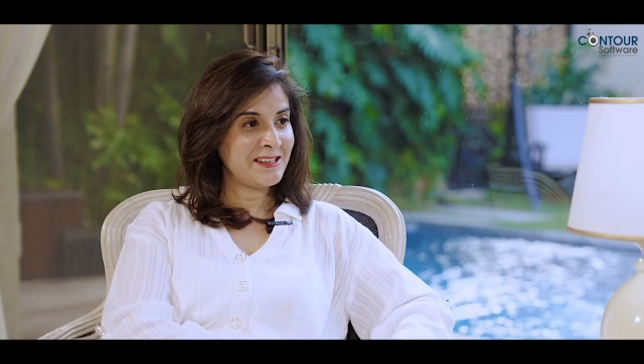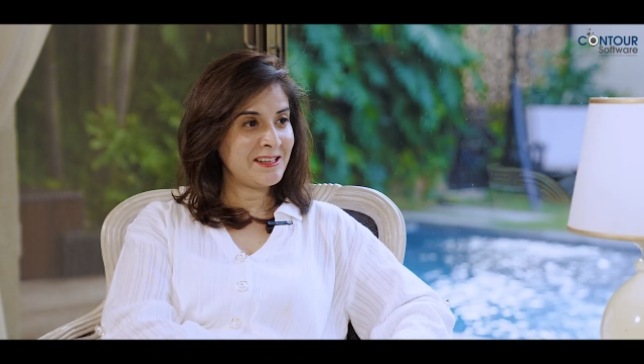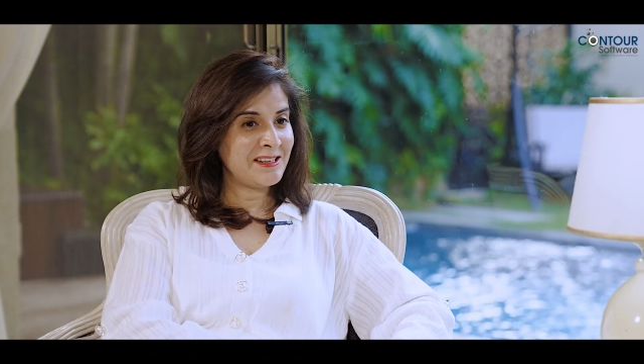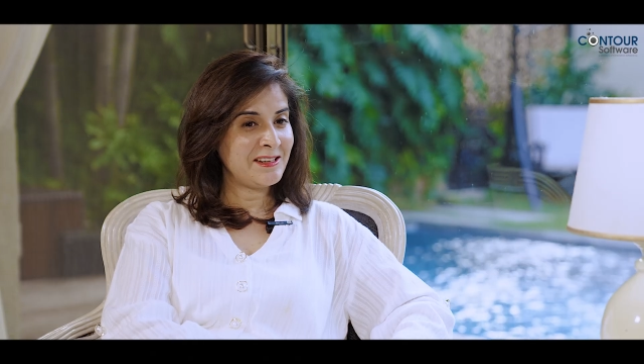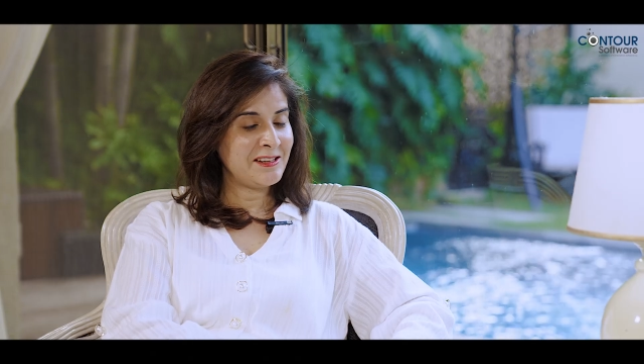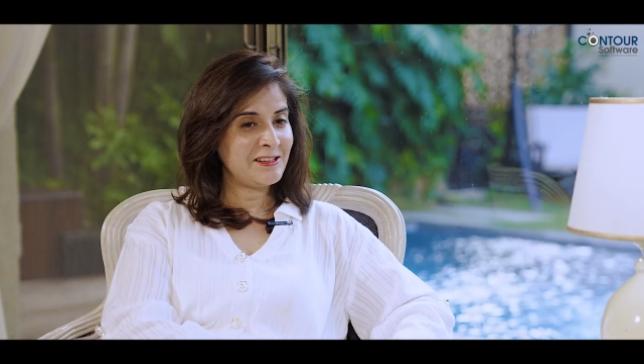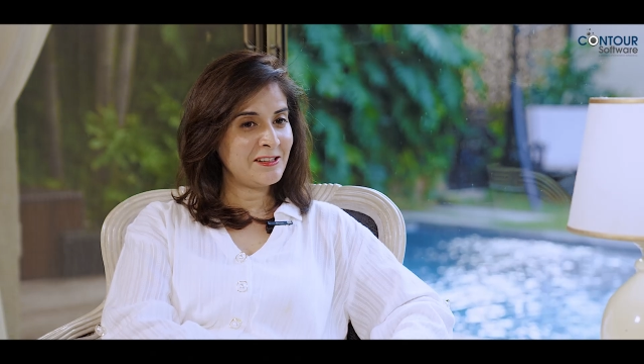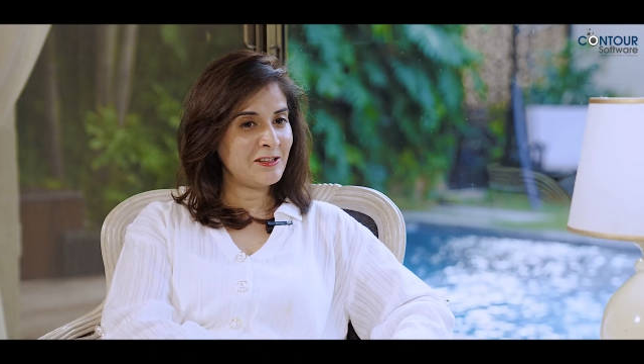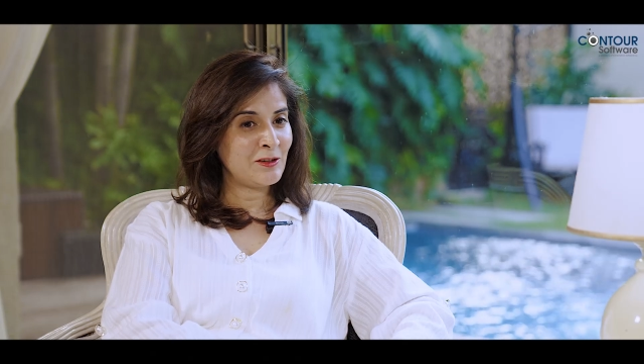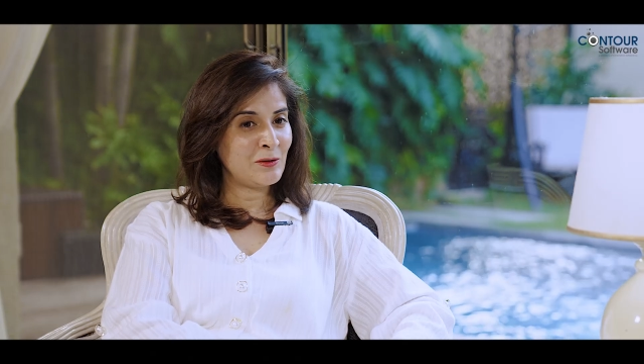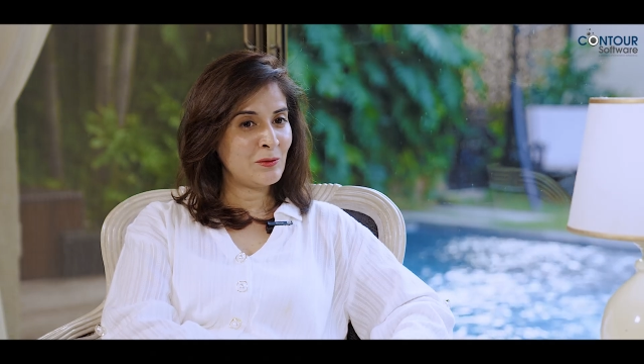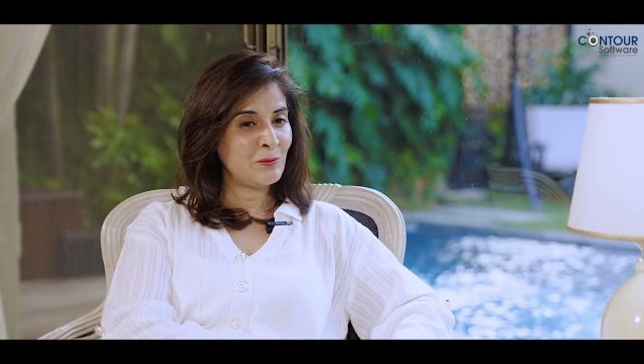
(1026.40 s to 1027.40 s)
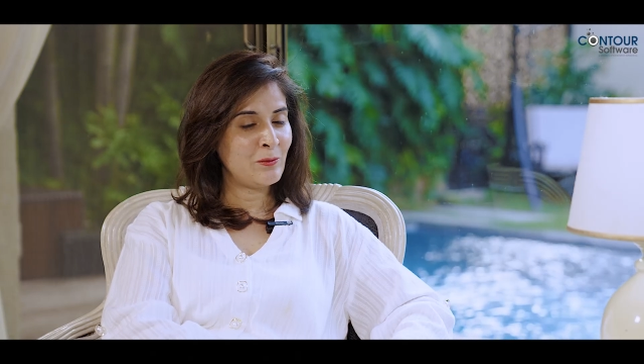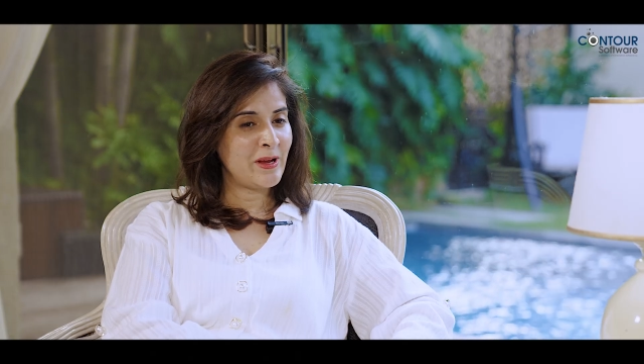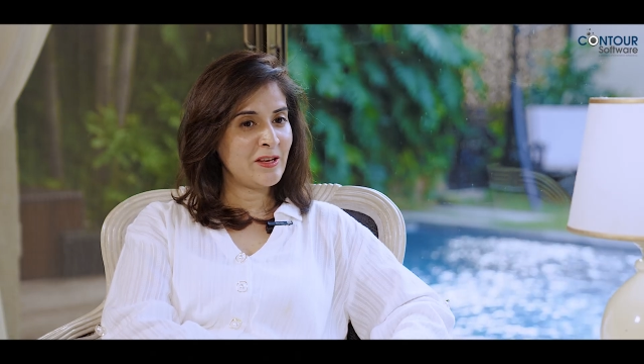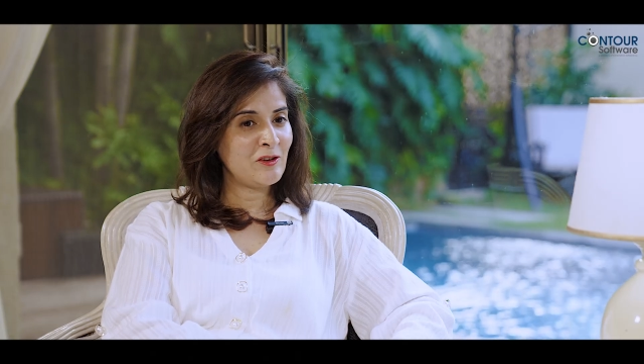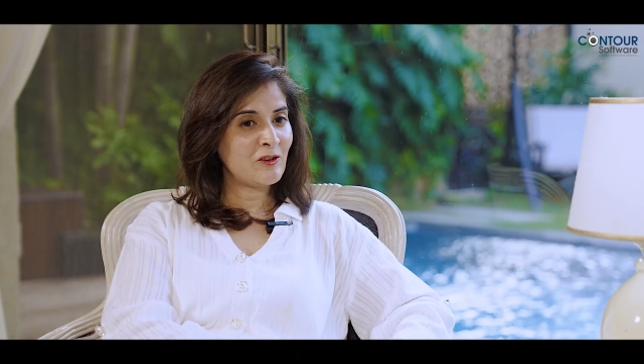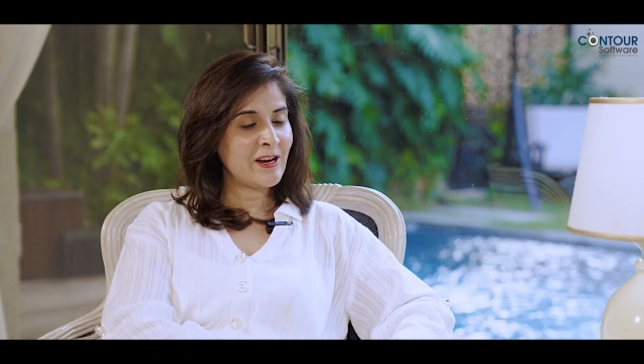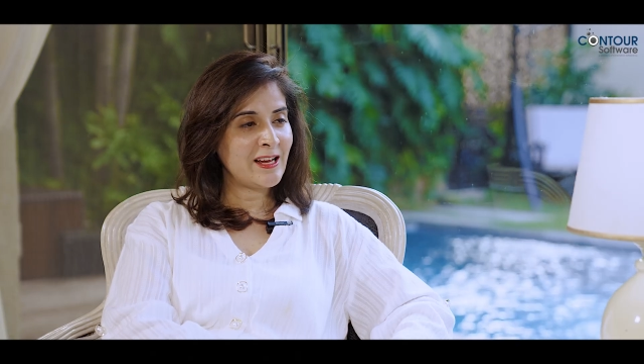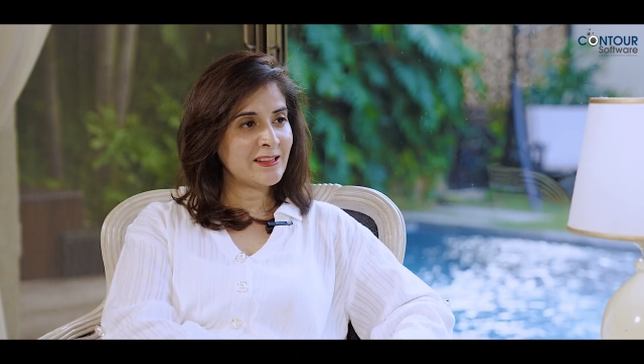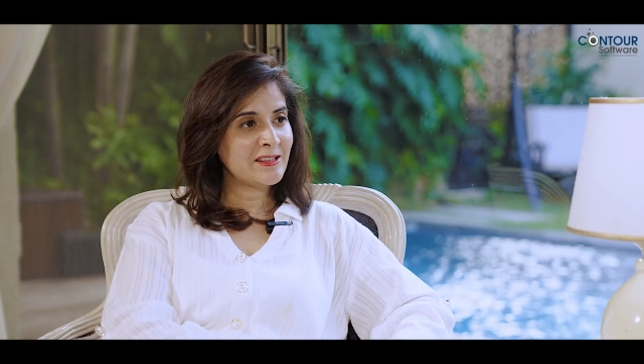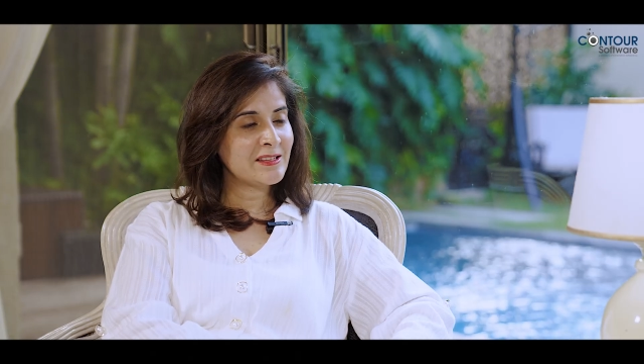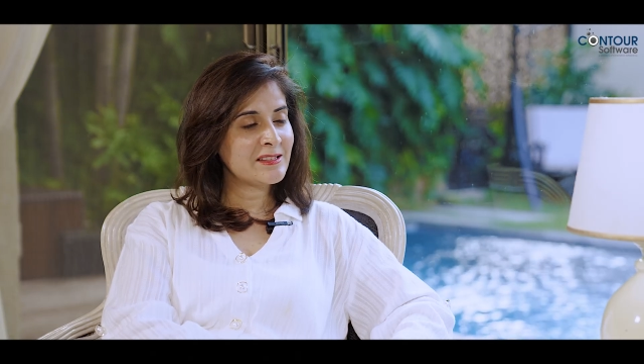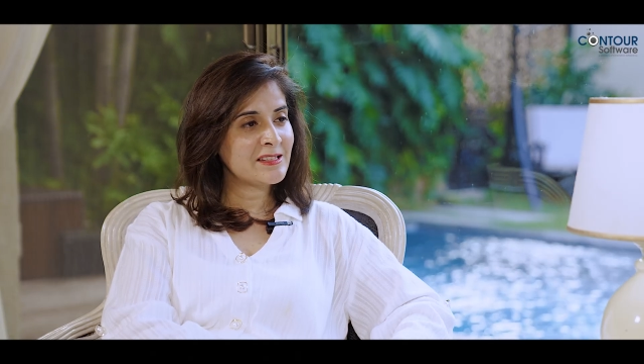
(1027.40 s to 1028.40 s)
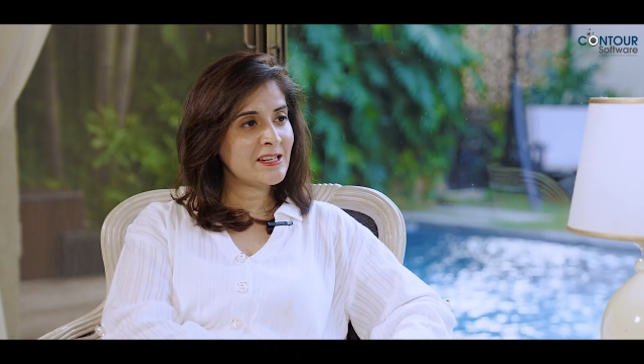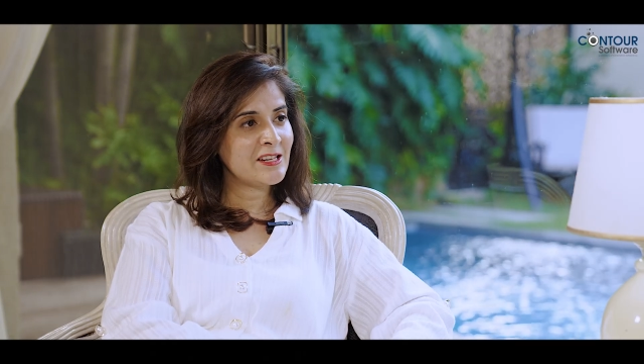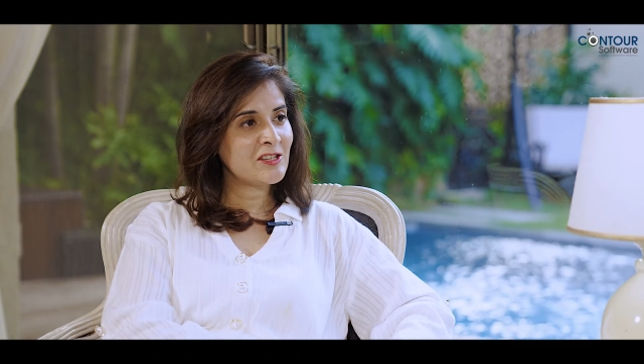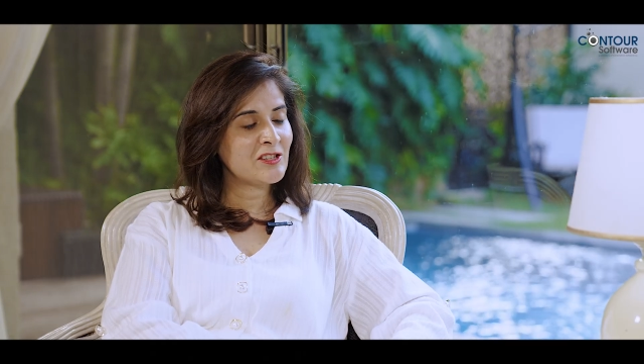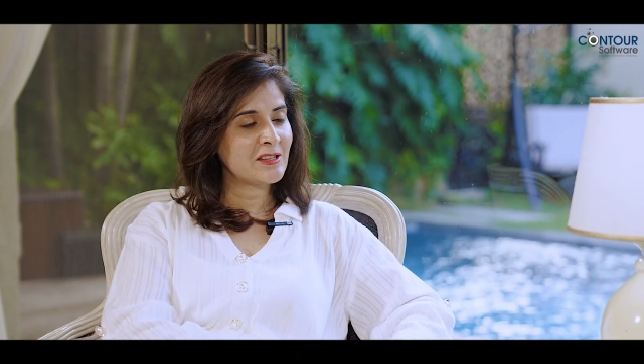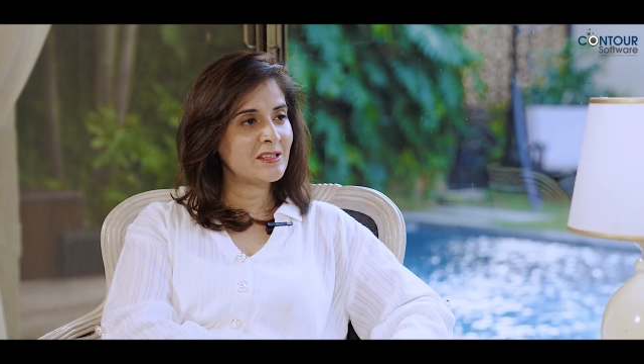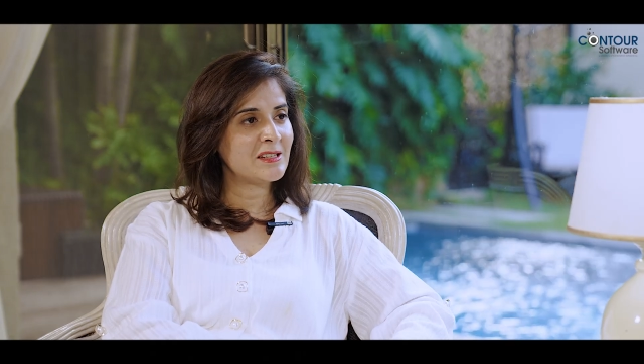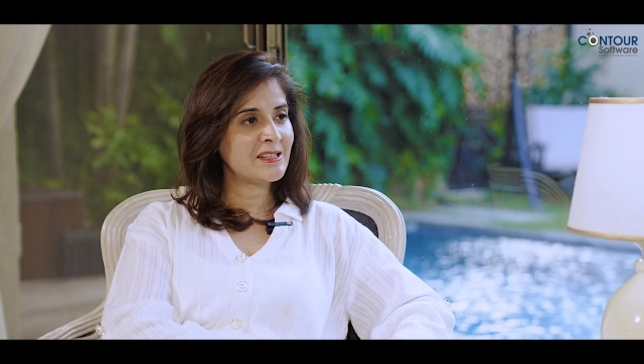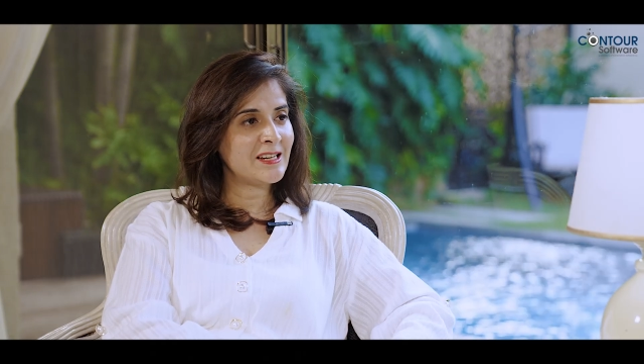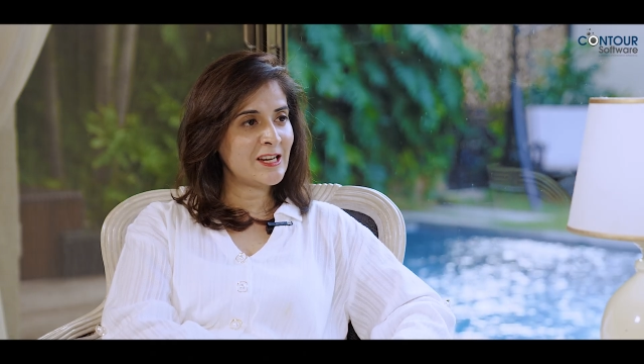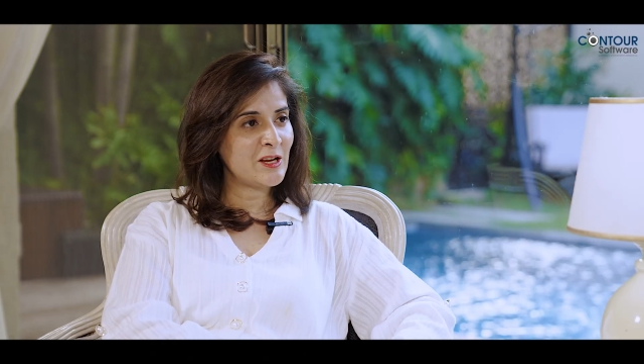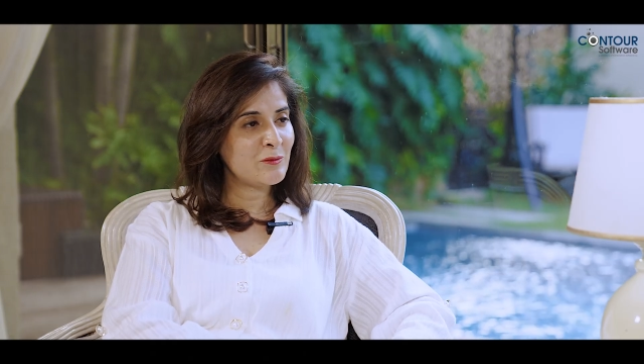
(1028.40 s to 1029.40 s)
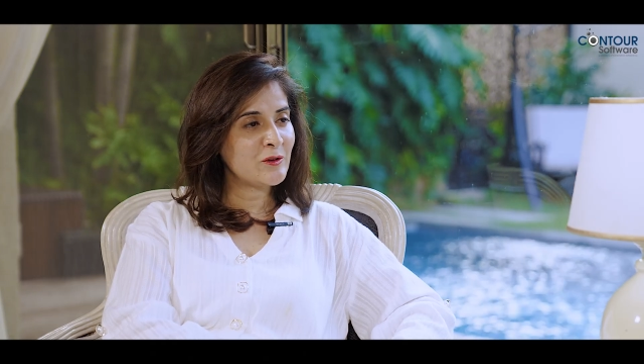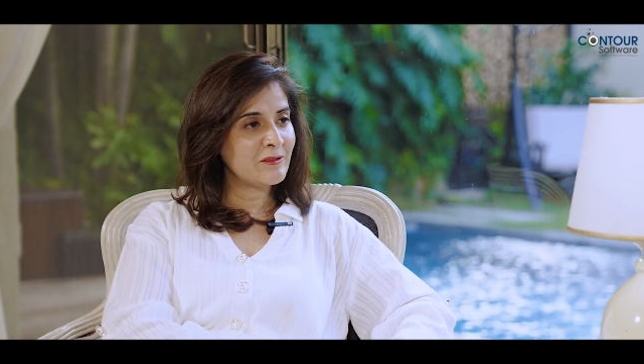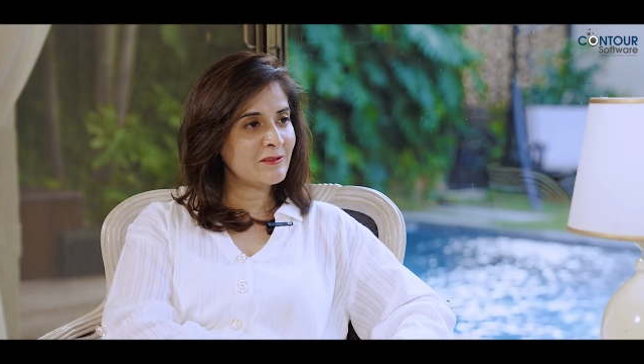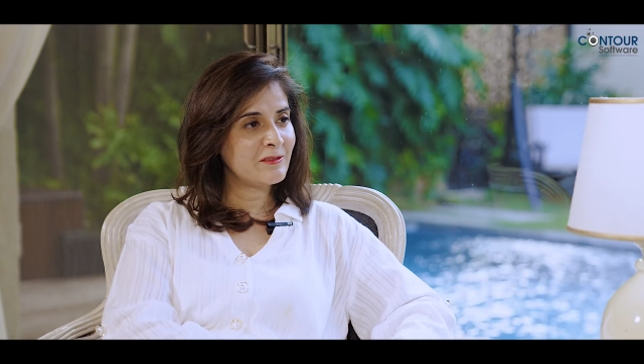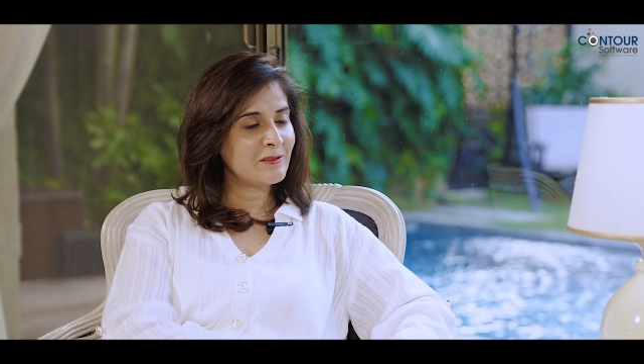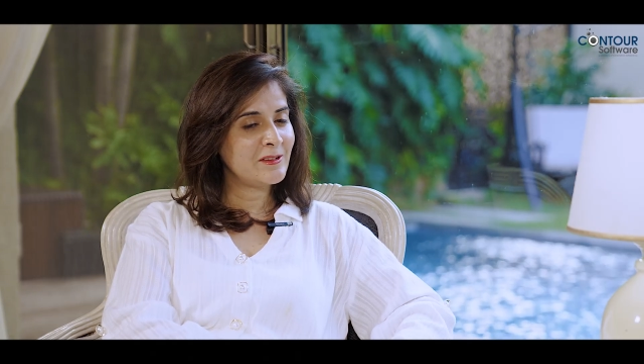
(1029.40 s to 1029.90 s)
And when you're at the stage at the time of